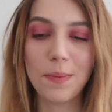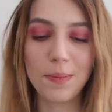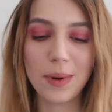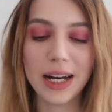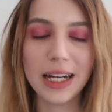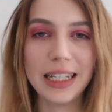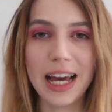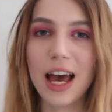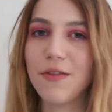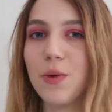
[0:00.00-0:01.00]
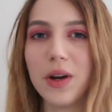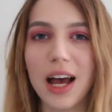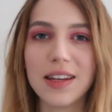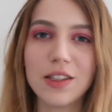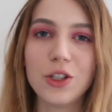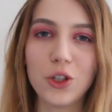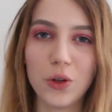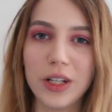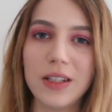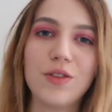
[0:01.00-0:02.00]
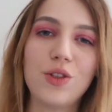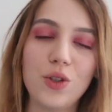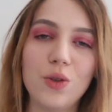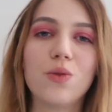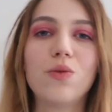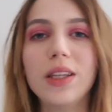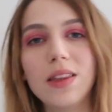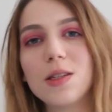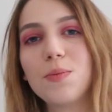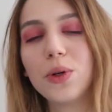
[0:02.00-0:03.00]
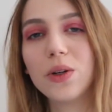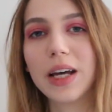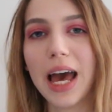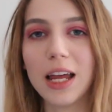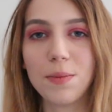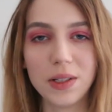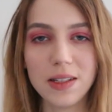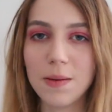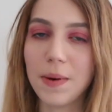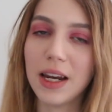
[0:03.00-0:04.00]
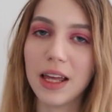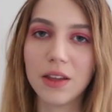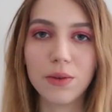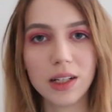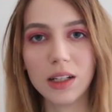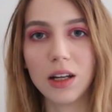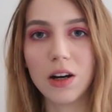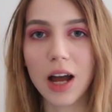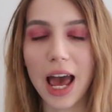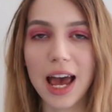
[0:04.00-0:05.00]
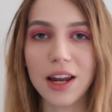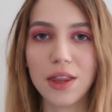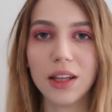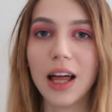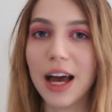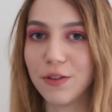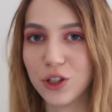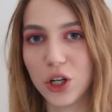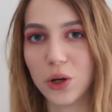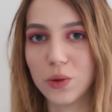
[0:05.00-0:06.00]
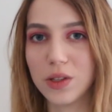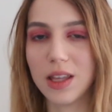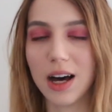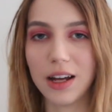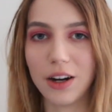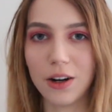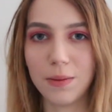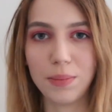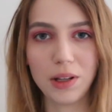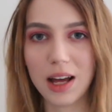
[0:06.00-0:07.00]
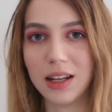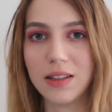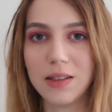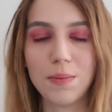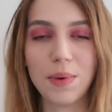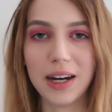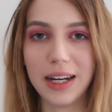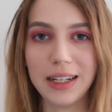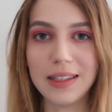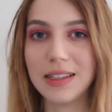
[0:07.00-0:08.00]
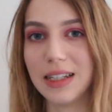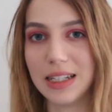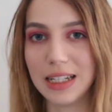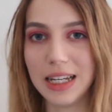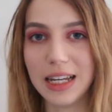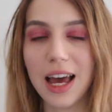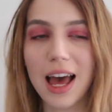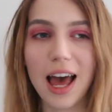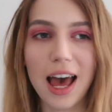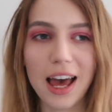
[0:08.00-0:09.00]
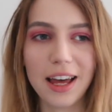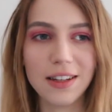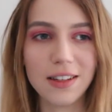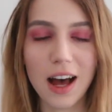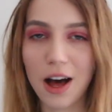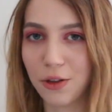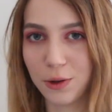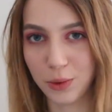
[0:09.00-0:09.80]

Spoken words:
But yeah, everyone has the choice to read this book and participate in the read-along and the live shows that are planned by Cindy and other